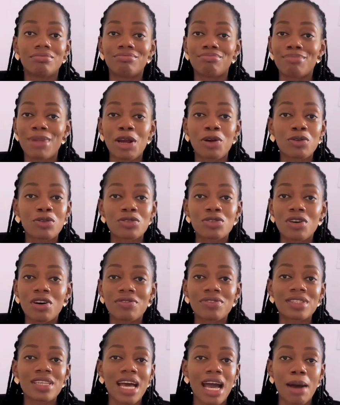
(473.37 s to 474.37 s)

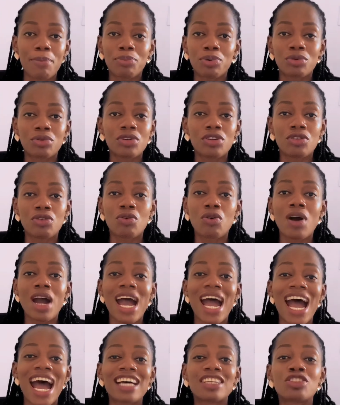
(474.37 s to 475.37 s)
Microsoft, Apple,
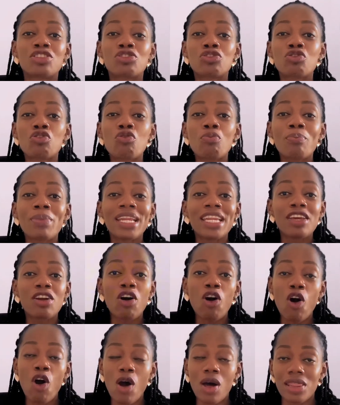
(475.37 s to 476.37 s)
and so
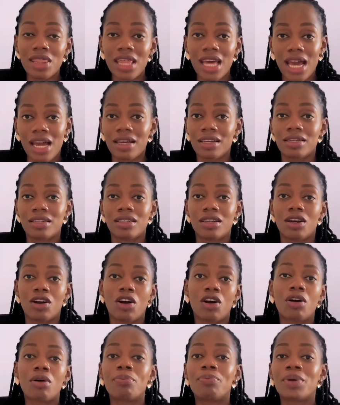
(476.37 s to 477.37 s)
many other
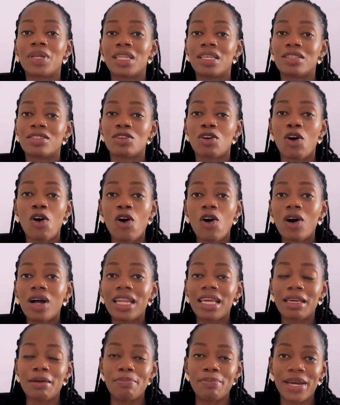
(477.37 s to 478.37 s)
companies all
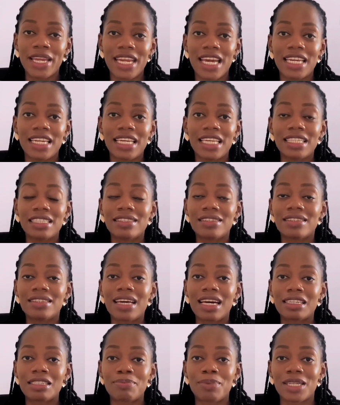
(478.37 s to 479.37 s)
embedded into
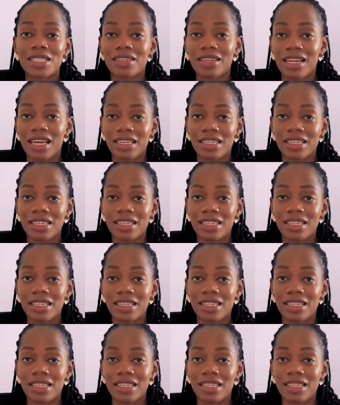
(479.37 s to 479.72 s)
that particular